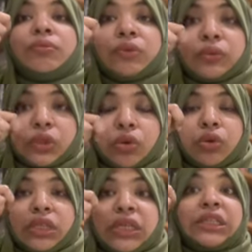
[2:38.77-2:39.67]

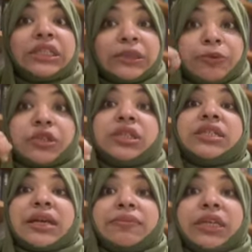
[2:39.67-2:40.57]
slowly. This process,
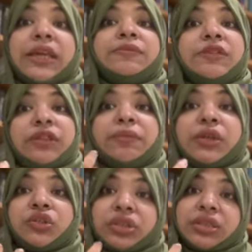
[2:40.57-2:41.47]
sometimes if the
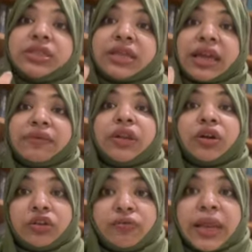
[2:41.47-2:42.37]
patient is having a
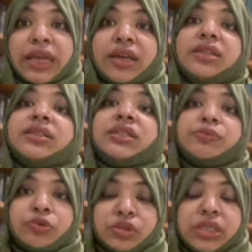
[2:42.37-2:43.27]
lot of blackheads, this
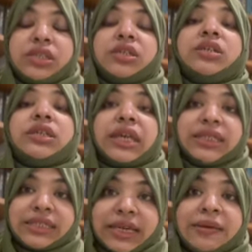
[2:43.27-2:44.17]
procedure
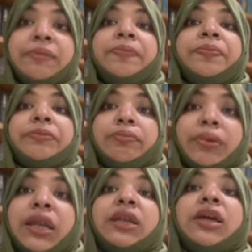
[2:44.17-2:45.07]
takes time,
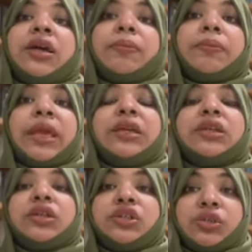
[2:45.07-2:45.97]
but make
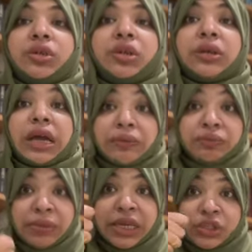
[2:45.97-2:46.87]

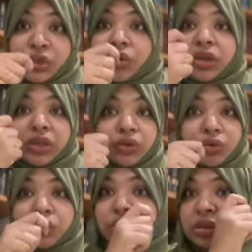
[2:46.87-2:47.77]
sure
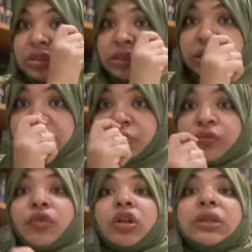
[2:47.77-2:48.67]
you
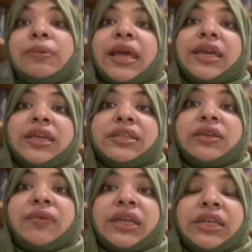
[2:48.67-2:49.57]
remove all the blackheads
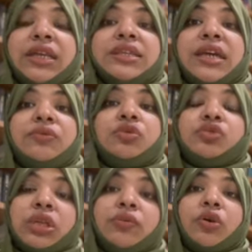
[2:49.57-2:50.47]
and whiteheads. And
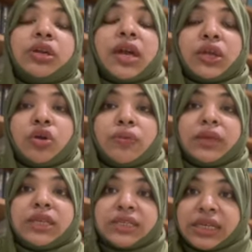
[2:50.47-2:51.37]
usually what I
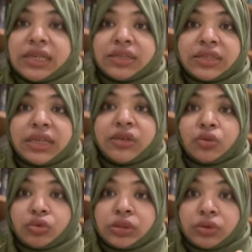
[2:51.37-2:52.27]
commonly see, it's seen
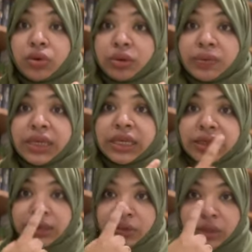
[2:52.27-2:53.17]
normally
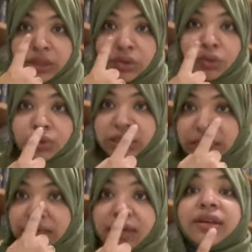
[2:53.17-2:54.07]
in the nose
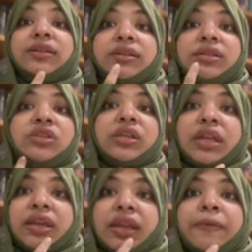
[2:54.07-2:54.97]
area, in the chin
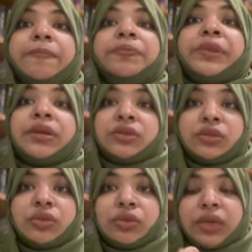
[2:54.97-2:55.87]
area.
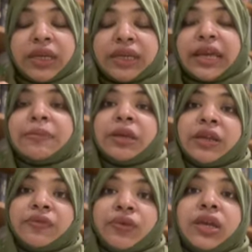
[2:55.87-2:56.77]
So you take time
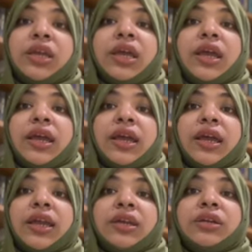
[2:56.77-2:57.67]
and effort,
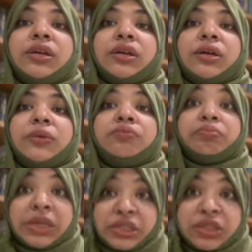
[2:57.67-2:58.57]
and
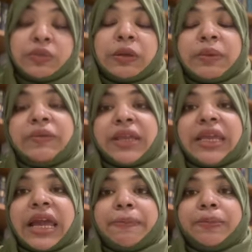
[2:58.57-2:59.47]
patients will be
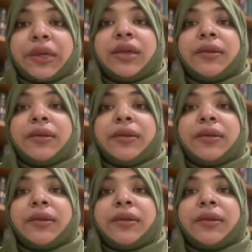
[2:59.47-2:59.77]
very happy.